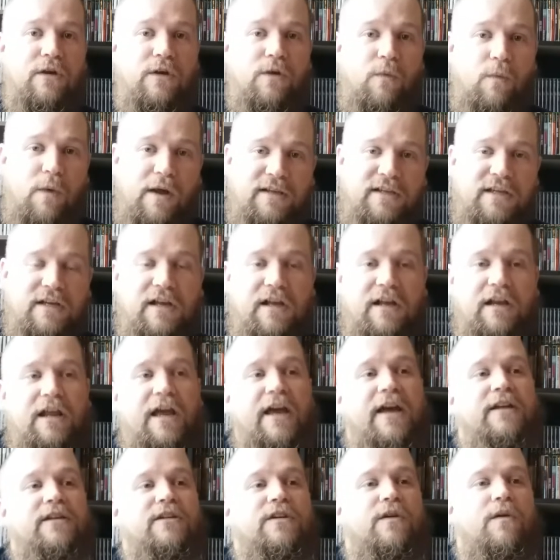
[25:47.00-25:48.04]
what to
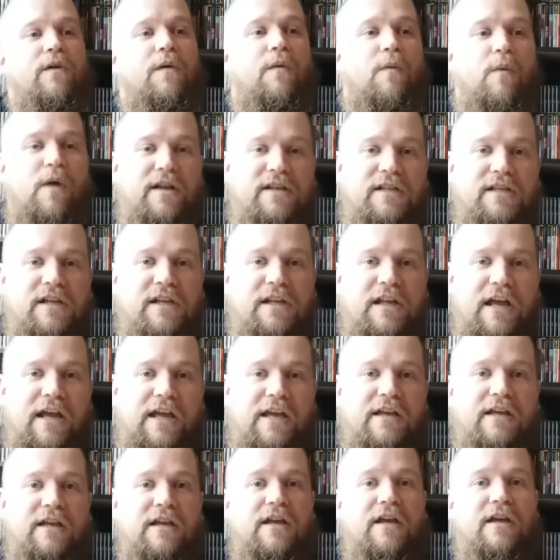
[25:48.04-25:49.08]
collect, what to
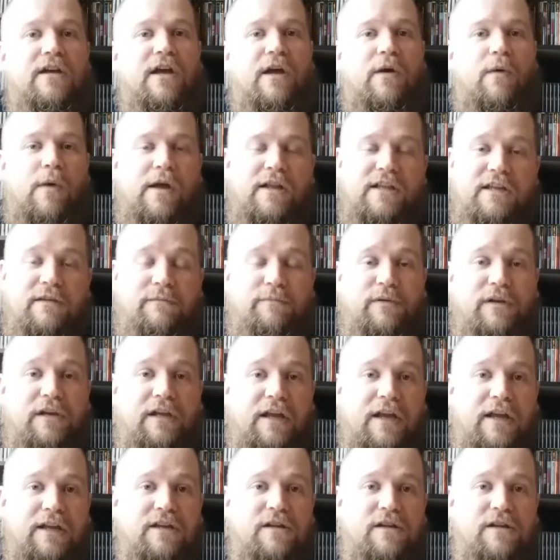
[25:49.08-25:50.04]
like, what to play.